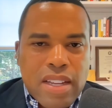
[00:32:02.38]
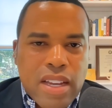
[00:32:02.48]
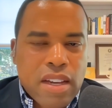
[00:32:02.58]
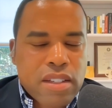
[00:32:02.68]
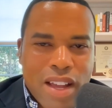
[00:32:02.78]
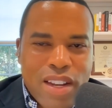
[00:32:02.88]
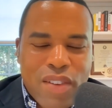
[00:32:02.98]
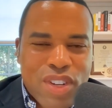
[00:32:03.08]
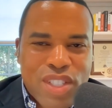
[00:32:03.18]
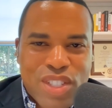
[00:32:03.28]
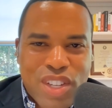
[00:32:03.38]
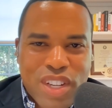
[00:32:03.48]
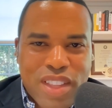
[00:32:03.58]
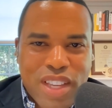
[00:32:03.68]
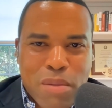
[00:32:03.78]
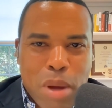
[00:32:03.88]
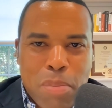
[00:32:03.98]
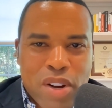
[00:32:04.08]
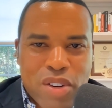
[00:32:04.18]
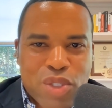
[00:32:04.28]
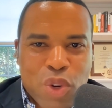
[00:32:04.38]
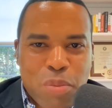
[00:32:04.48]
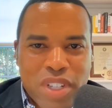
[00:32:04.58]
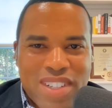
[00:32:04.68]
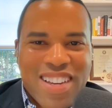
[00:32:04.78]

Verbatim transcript: Yeah, I'd never listened to anything that my parents told me.